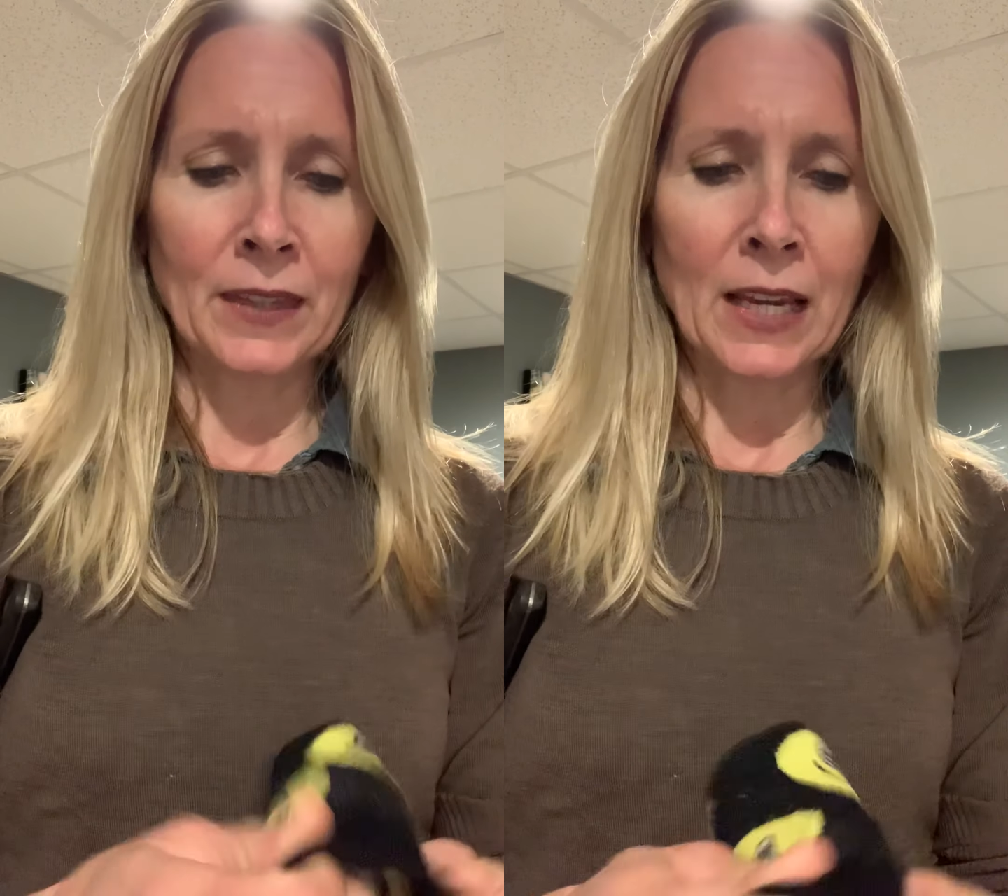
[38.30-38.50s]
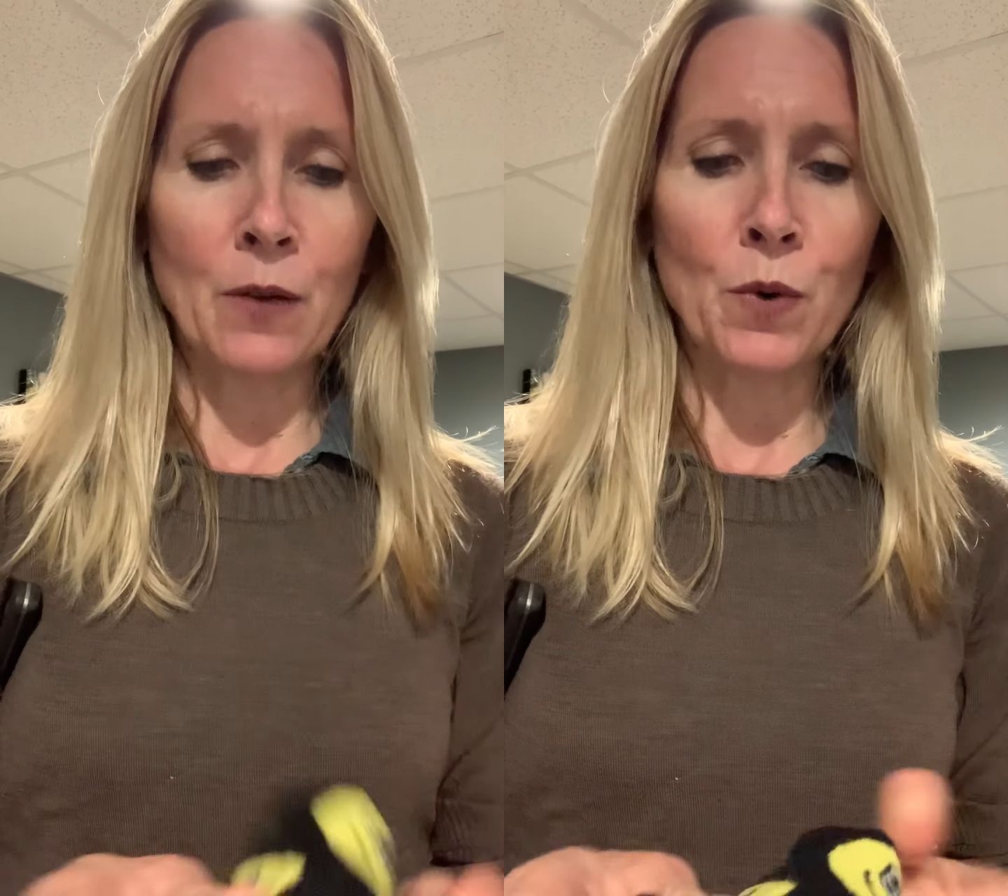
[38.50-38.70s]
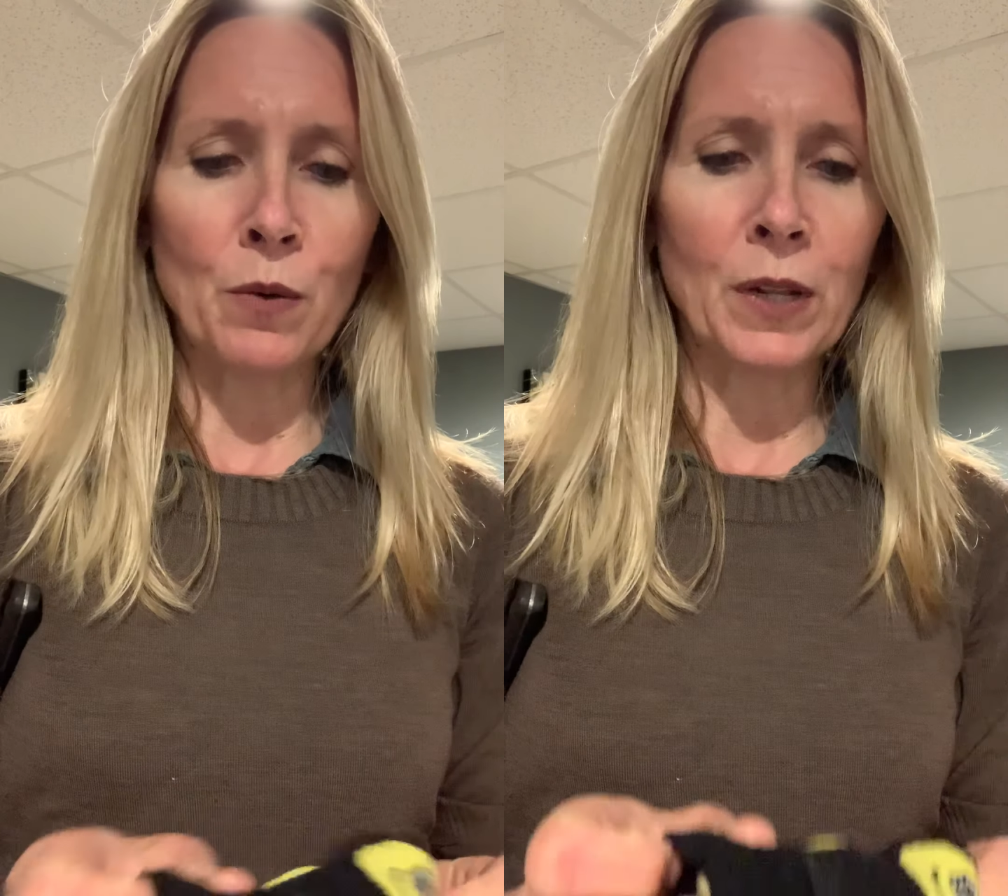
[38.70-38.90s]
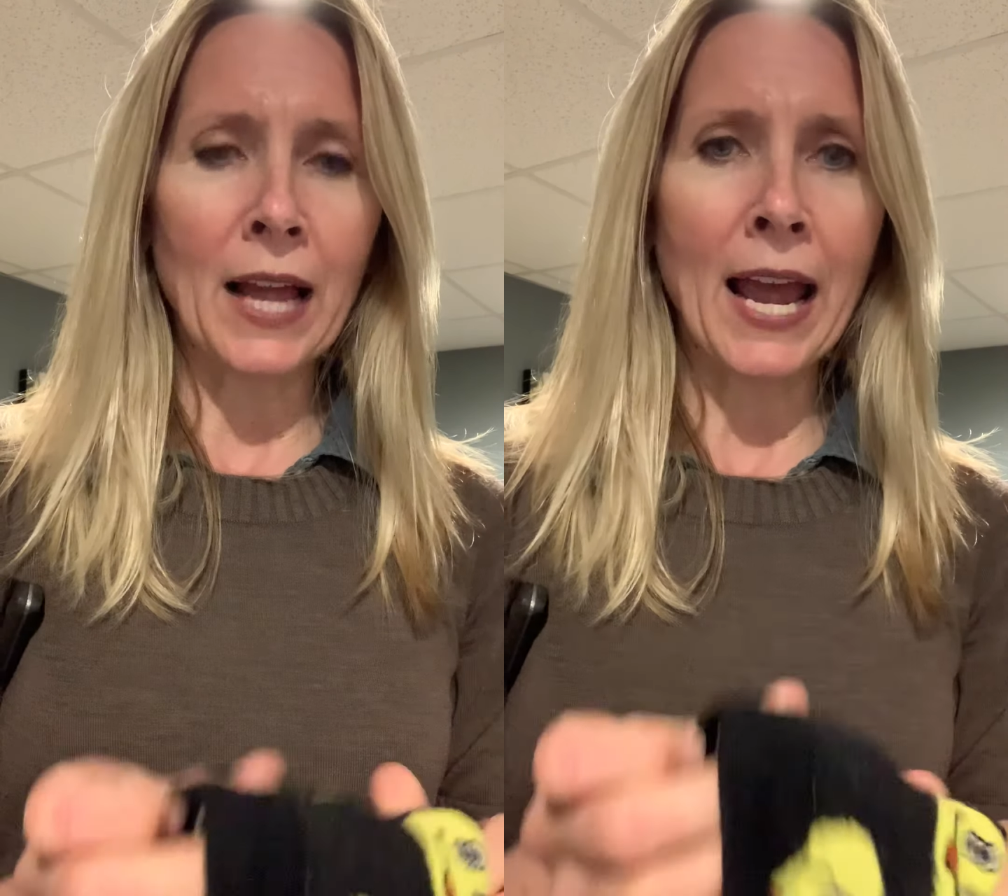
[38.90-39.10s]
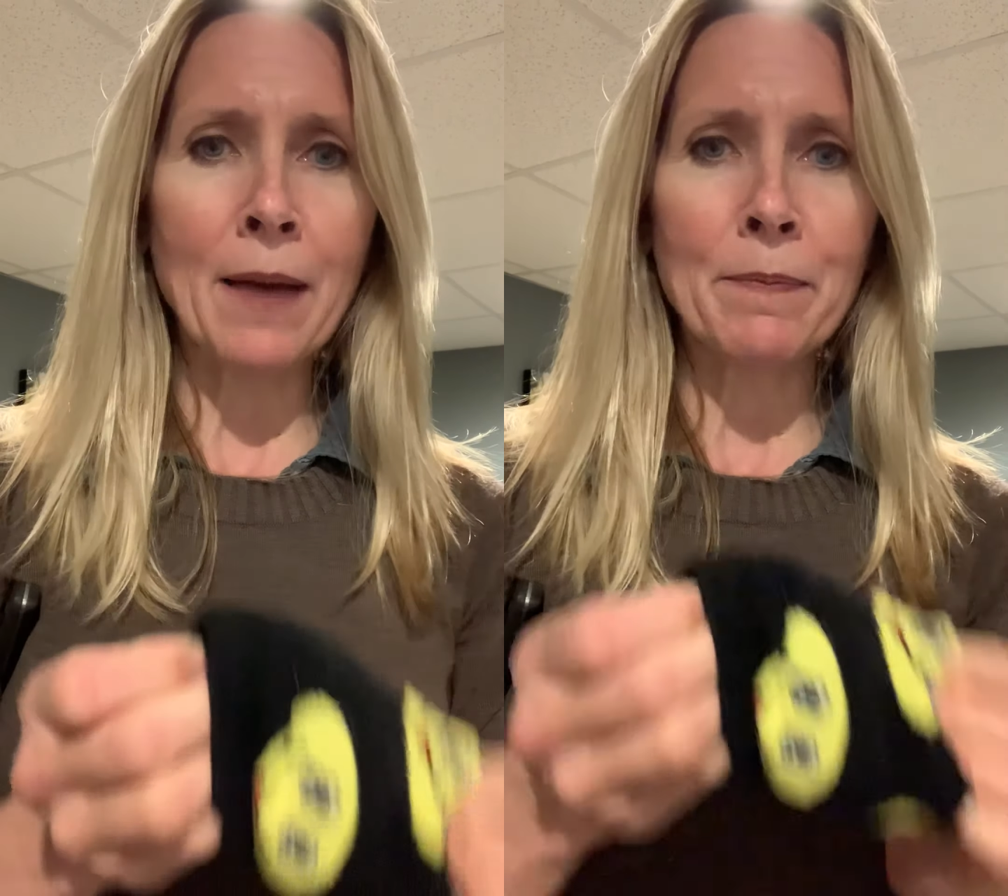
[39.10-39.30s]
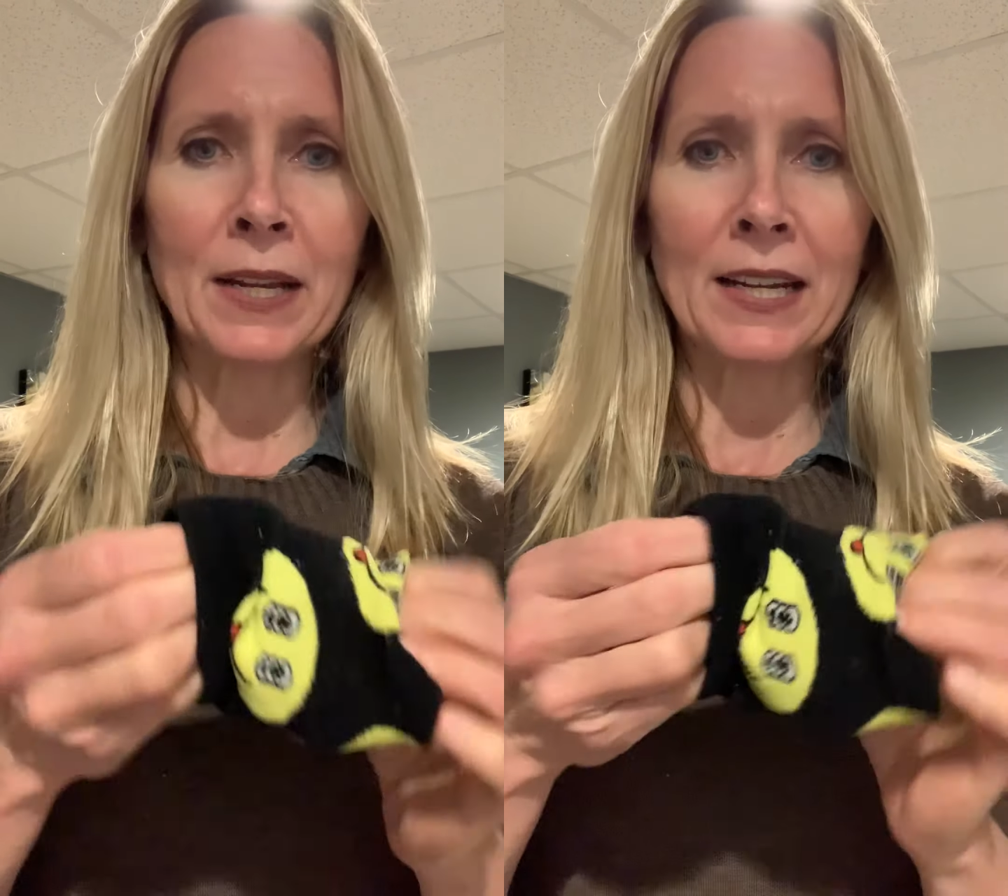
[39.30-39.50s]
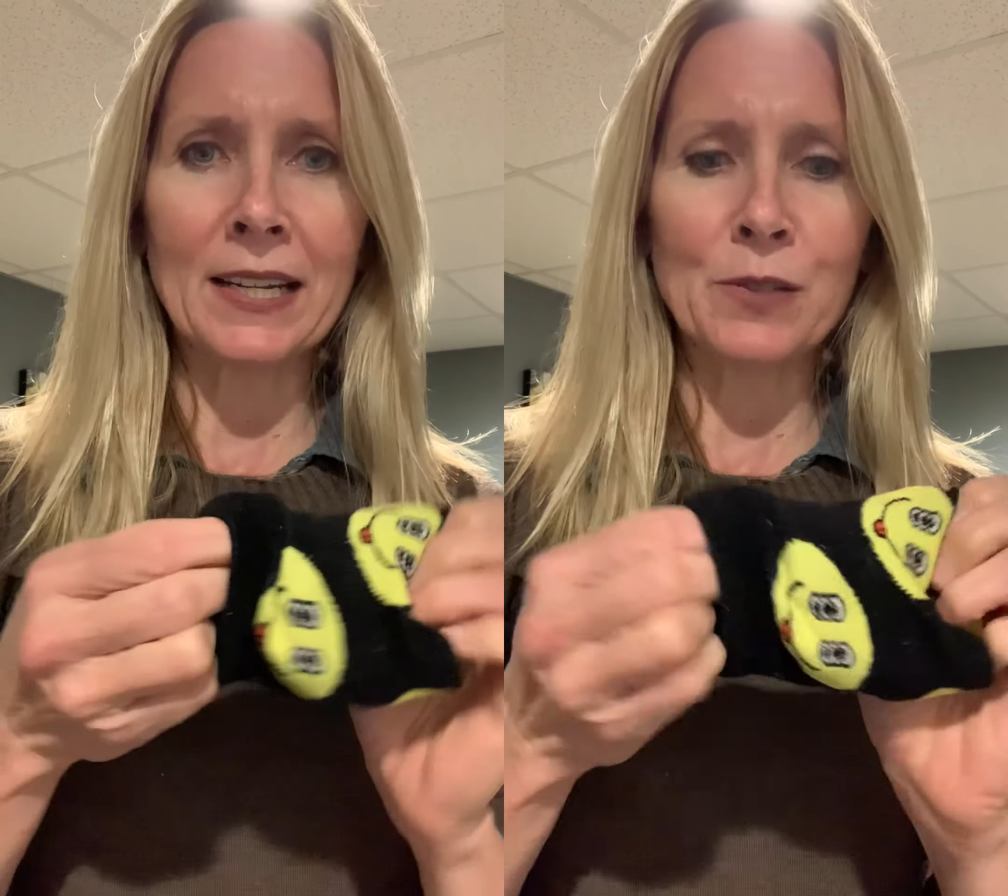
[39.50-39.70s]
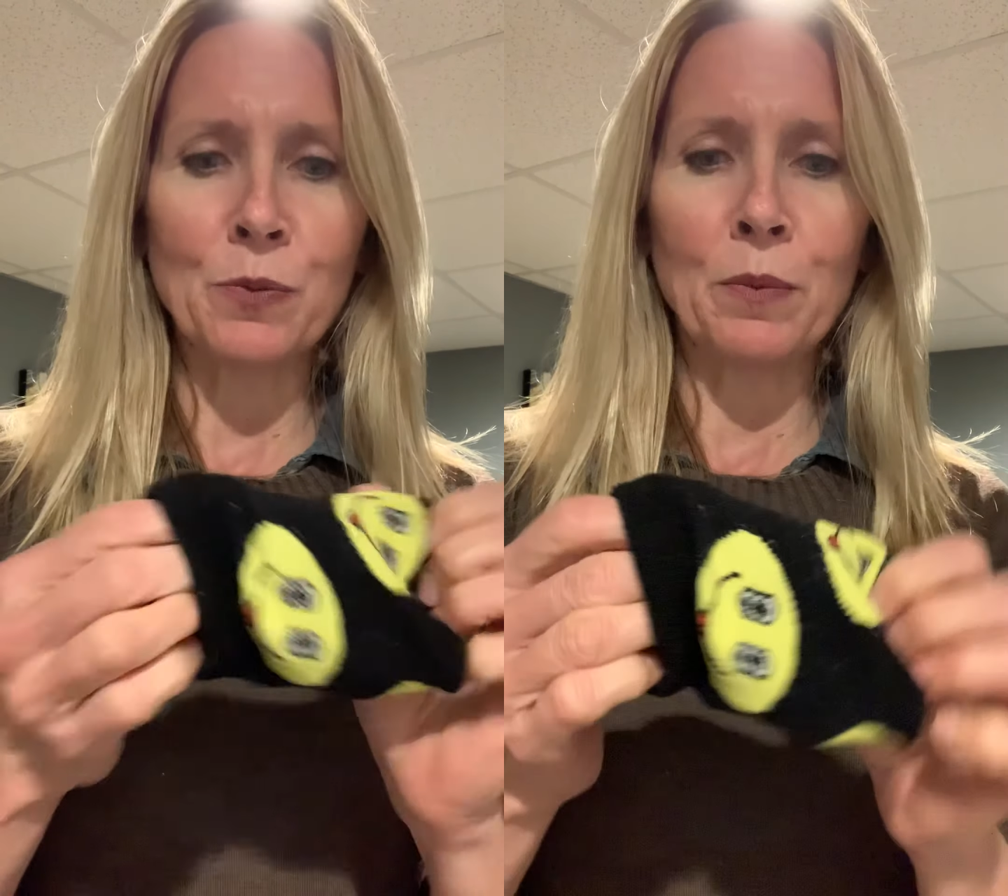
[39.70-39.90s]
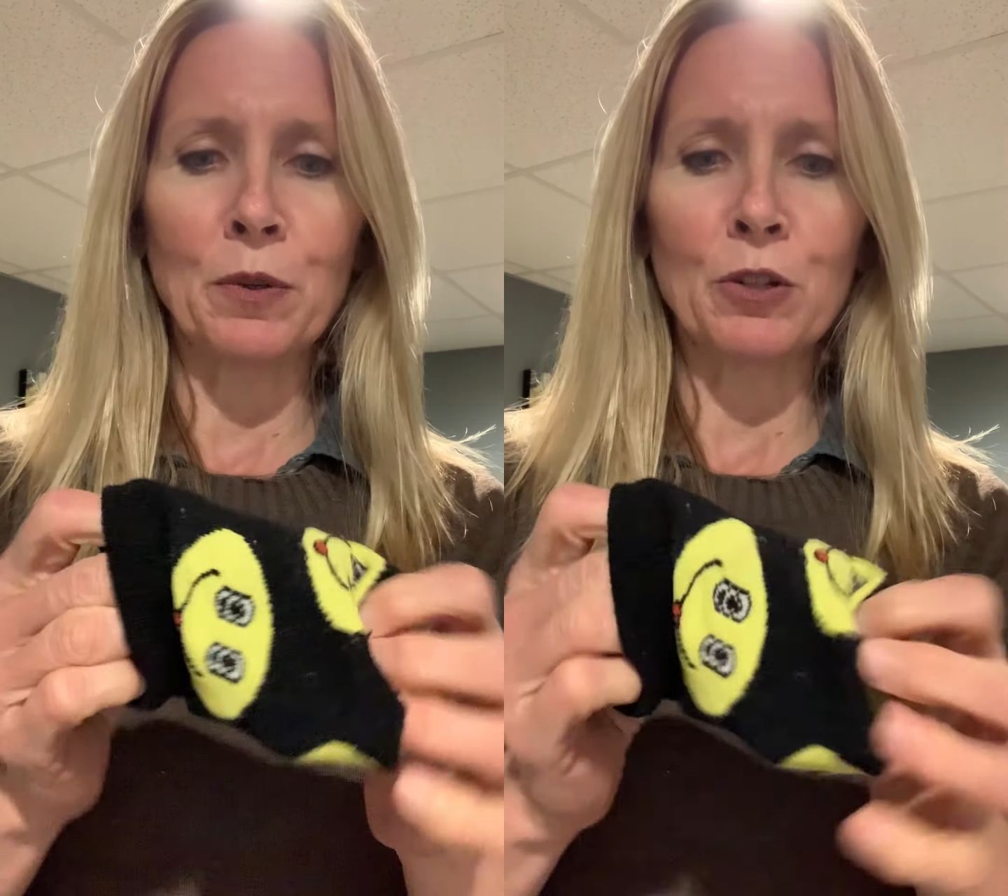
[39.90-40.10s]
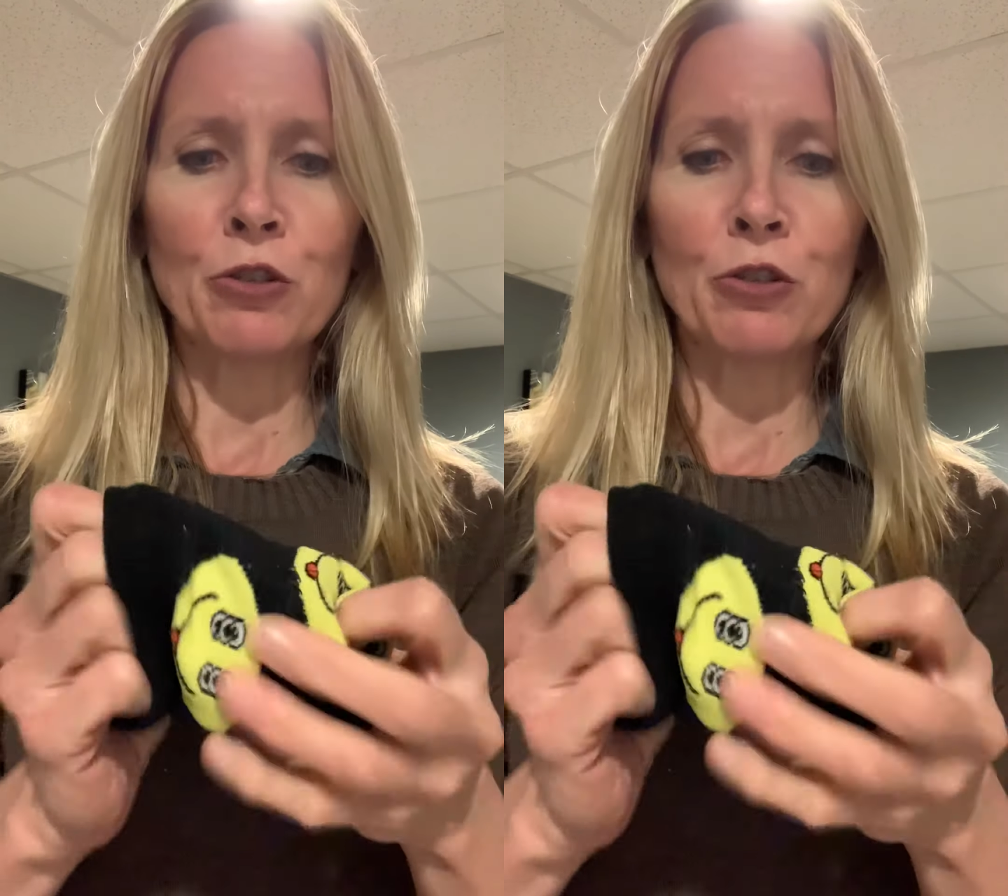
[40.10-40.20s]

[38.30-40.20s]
And what will happen is we will